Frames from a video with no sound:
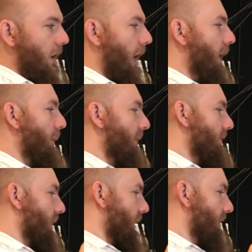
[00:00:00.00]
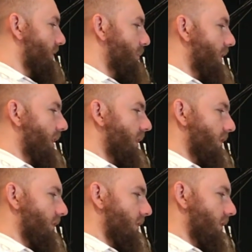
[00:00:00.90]
However,
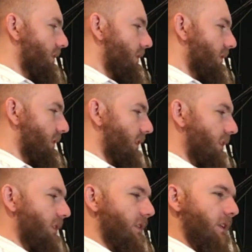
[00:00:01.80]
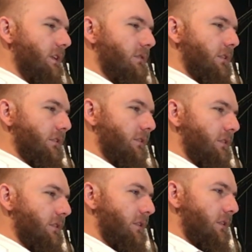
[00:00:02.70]
experience that it
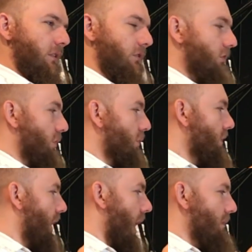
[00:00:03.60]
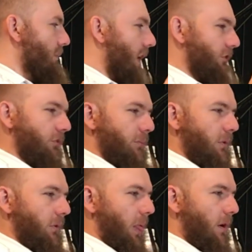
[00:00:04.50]
delivers is truly
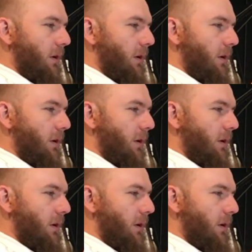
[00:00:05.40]
unmatchable.